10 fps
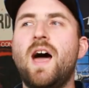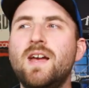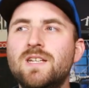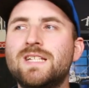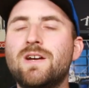
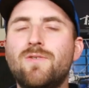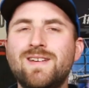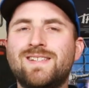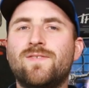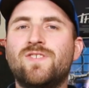I just
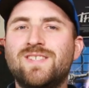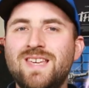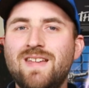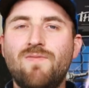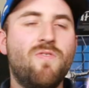always have
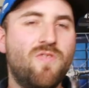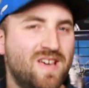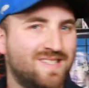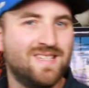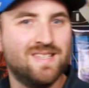seen
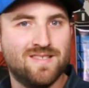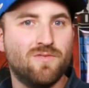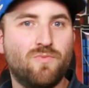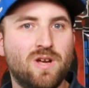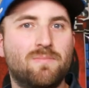this is
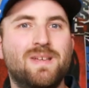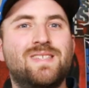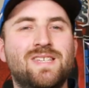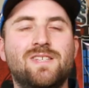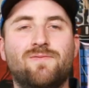the real
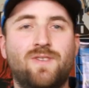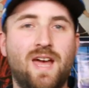mid-season